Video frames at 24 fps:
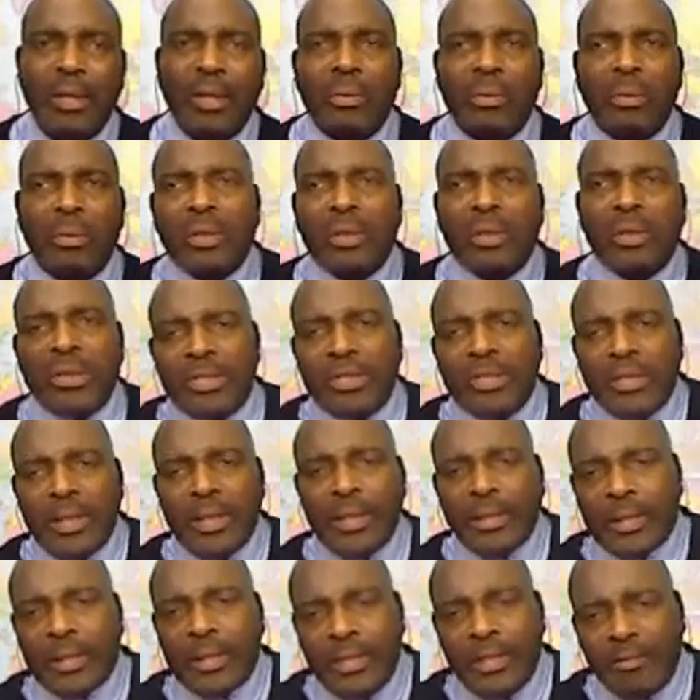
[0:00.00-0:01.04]
We're going to shut
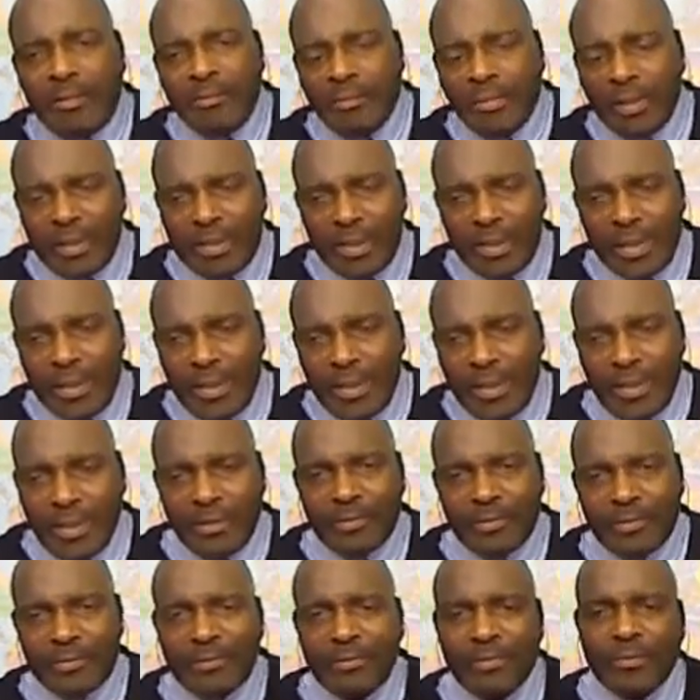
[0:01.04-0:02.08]
the government
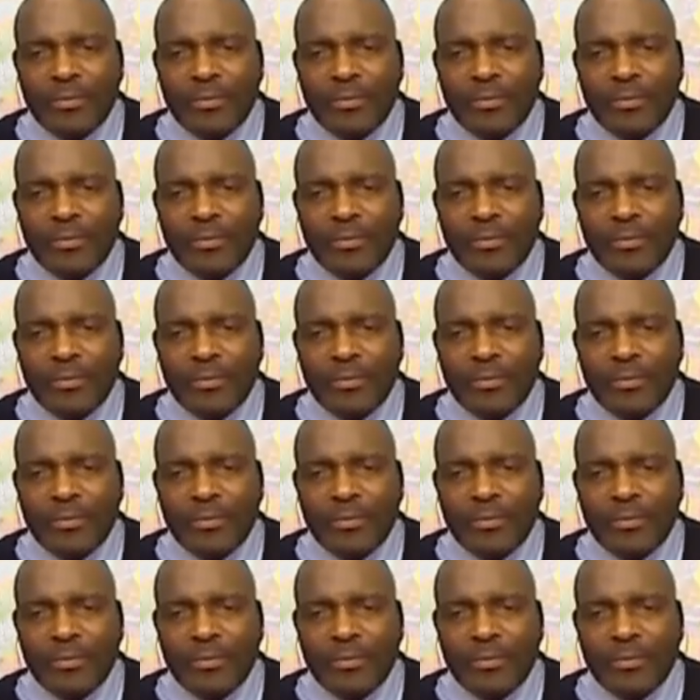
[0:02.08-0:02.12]
down.